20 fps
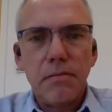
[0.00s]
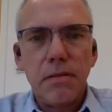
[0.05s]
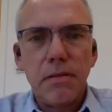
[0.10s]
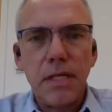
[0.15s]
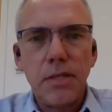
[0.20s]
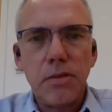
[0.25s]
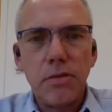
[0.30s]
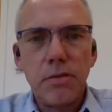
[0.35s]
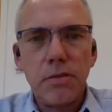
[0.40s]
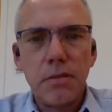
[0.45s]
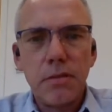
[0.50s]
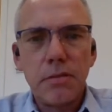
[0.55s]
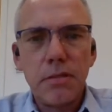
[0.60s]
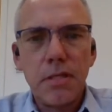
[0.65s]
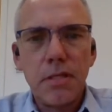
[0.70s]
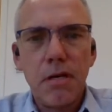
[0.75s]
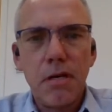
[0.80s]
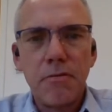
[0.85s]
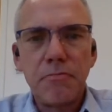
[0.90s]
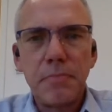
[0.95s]
Thank you, Dr.
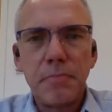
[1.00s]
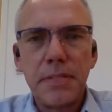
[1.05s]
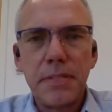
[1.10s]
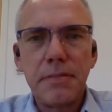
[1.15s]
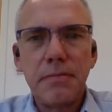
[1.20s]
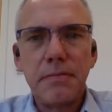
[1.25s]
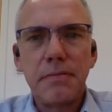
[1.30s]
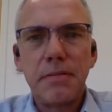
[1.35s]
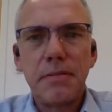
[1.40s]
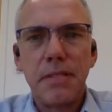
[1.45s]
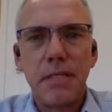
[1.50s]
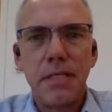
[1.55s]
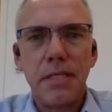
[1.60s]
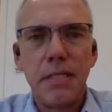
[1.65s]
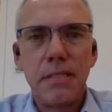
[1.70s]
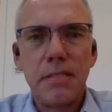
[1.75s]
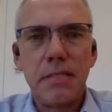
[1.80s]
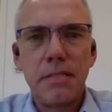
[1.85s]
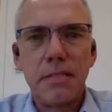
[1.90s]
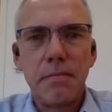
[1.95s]
Kaufman.
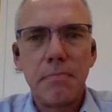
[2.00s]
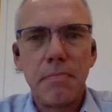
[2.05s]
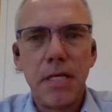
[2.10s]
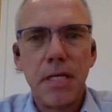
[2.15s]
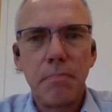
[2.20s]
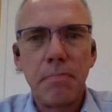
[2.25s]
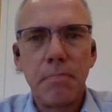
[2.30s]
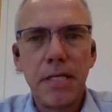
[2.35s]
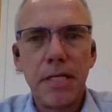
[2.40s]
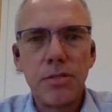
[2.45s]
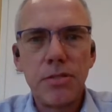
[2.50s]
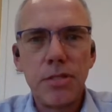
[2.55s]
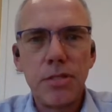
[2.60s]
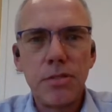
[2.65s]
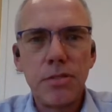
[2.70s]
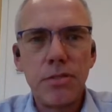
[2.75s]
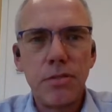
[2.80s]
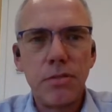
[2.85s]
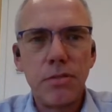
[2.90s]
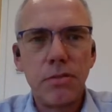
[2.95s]
It's my
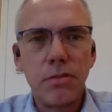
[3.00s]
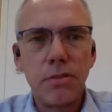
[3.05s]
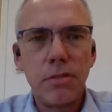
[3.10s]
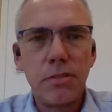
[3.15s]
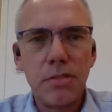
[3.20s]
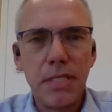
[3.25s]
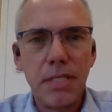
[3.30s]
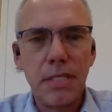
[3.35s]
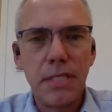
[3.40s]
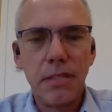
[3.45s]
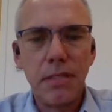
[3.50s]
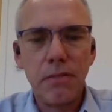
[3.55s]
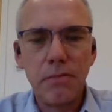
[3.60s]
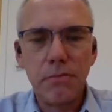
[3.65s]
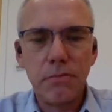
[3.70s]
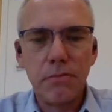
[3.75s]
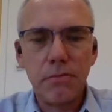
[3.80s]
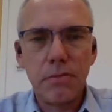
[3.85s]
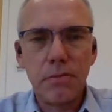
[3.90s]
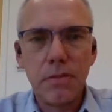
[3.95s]
pleasure to
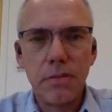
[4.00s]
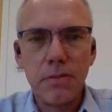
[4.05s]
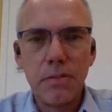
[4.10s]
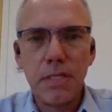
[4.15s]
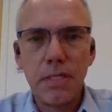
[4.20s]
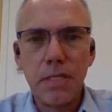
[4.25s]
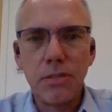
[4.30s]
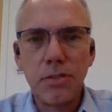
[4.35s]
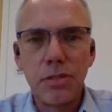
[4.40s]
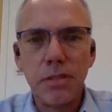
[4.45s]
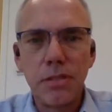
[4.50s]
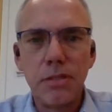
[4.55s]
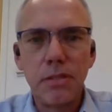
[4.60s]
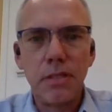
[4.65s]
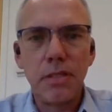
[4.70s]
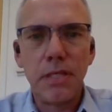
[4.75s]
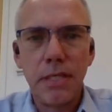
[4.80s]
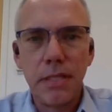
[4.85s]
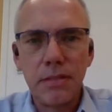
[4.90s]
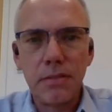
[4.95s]
continue this
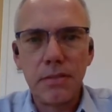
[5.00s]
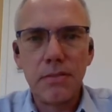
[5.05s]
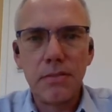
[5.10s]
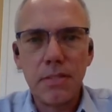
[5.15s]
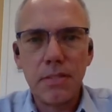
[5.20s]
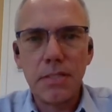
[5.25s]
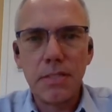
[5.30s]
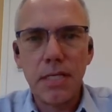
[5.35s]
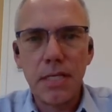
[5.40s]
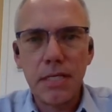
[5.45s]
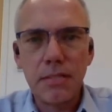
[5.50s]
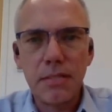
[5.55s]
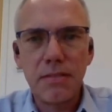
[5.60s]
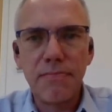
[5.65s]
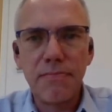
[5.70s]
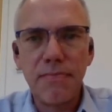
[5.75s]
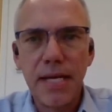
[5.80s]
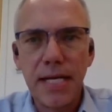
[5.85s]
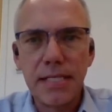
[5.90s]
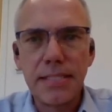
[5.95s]
session and
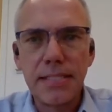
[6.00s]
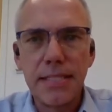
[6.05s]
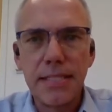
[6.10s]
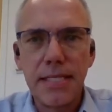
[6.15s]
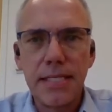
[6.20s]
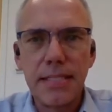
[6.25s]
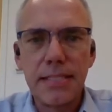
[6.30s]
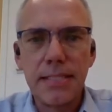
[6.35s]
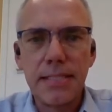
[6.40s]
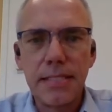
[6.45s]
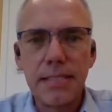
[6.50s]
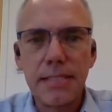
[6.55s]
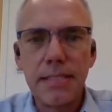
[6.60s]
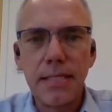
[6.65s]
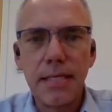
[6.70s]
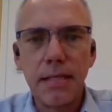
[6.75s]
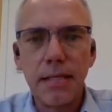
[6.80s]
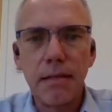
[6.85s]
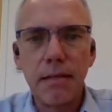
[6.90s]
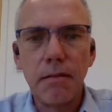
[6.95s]
discuss vaccines in
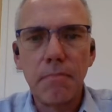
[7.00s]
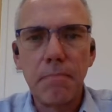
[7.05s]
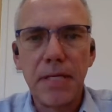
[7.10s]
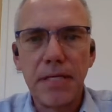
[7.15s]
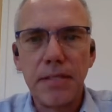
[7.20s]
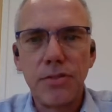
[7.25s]
CLL